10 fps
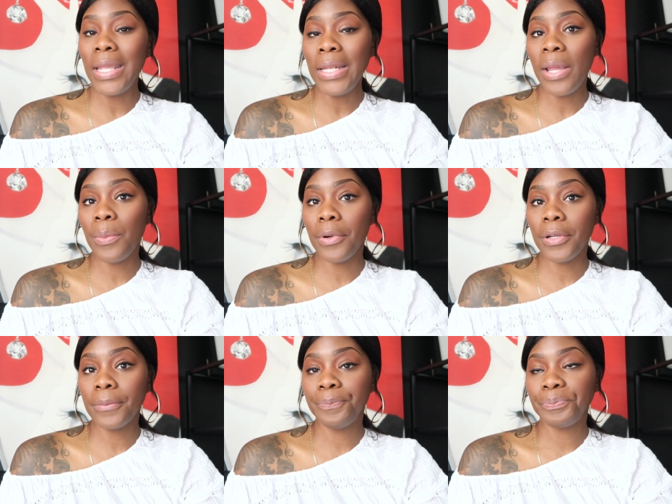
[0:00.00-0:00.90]
in network.
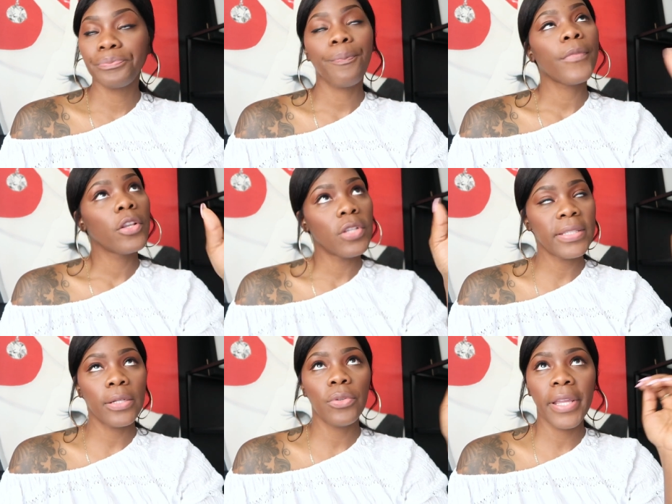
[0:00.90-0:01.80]
So I
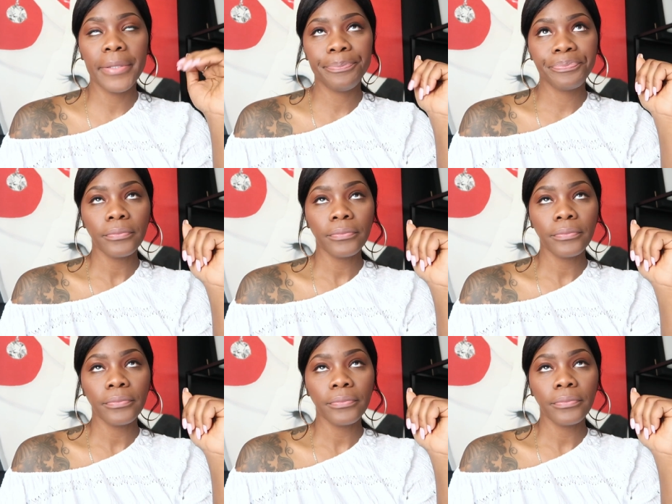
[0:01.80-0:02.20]
said, okay.